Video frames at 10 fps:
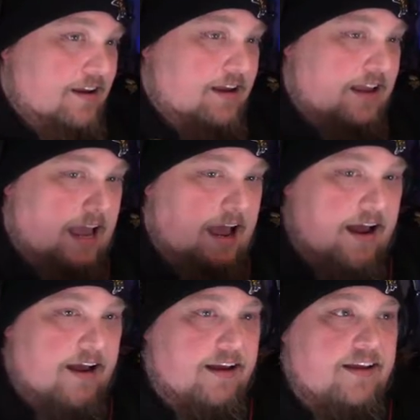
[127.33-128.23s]

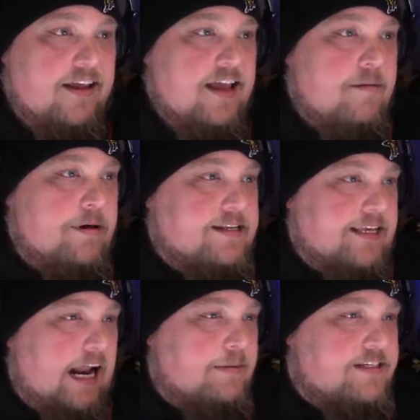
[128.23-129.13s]
Yeah, but it
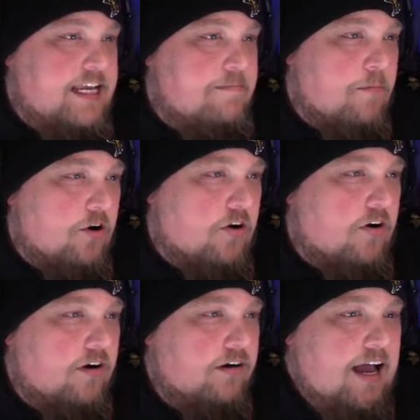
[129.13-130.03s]
said I was Team
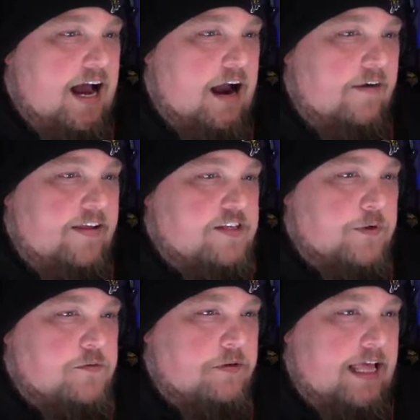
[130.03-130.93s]
Murderer. How did they
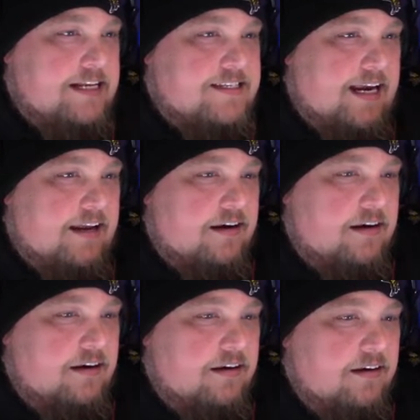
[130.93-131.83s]
switch me last second?
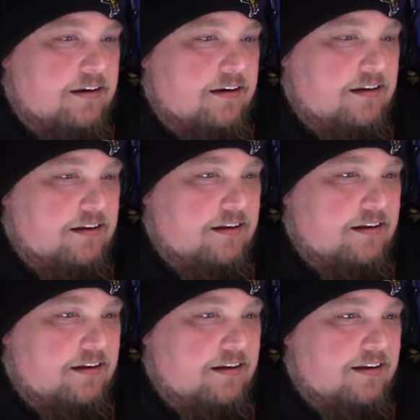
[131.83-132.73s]
You
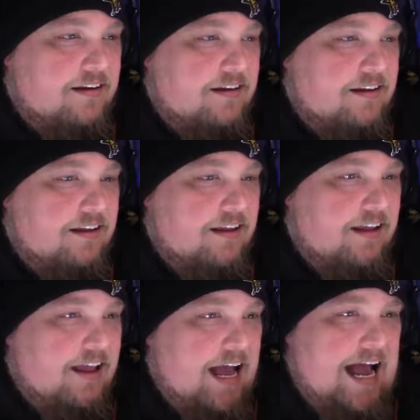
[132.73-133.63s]
must have switched yourself.
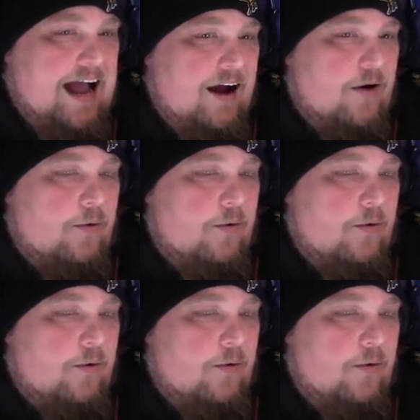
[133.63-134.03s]
How?